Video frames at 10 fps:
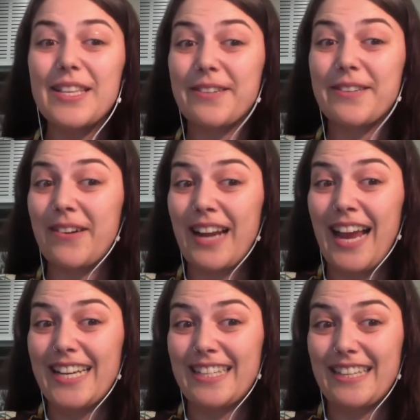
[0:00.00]
So I would
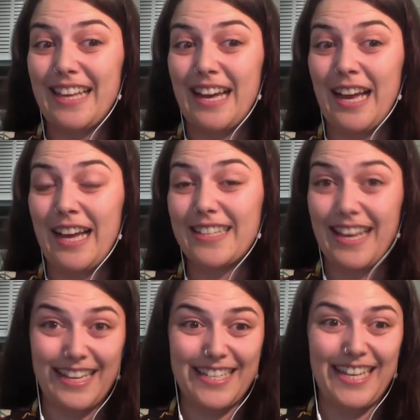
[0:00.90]
like to ask
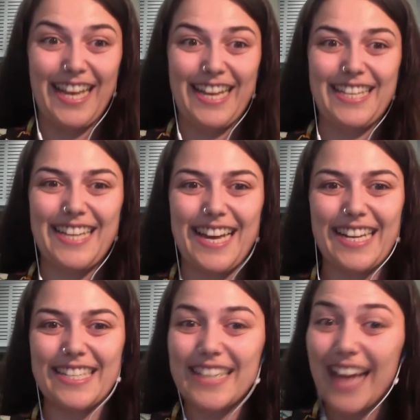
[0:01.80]
Ellen to get us
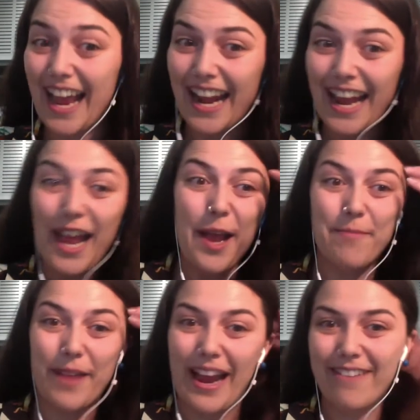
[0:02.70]
started tonight
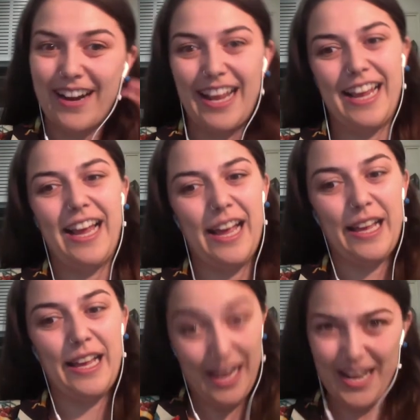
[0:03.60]
by reading,
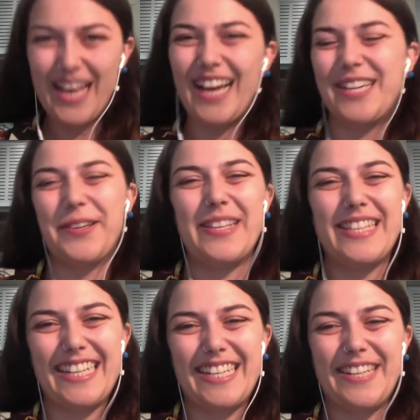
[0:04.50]
again, a short
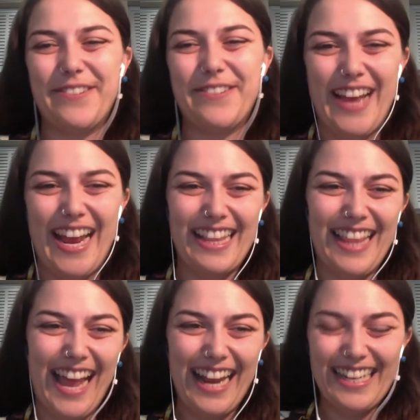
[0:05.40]
section from Heat and Light.